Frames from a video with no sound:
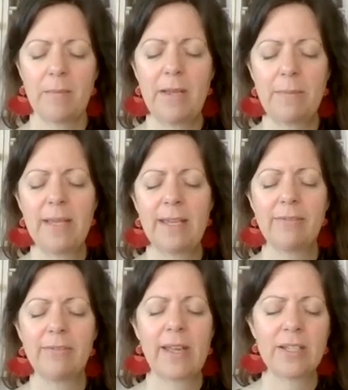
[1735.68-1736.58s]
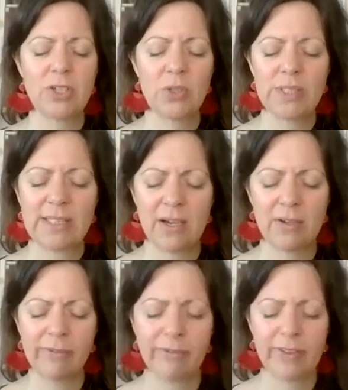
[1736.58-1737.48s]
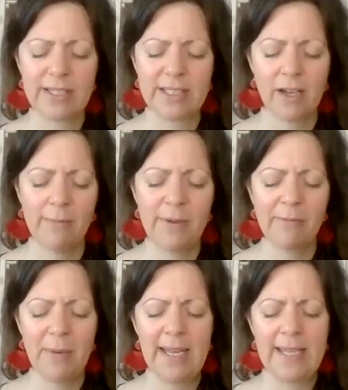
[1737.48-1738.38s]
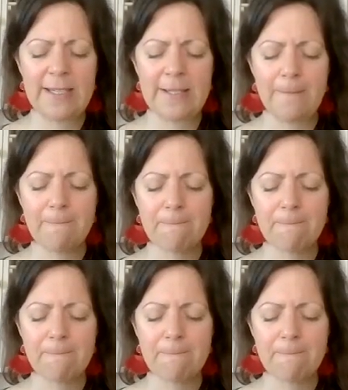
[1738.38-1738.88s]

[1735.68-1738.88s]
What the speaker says: maybe give thanks to yourself for this time you've made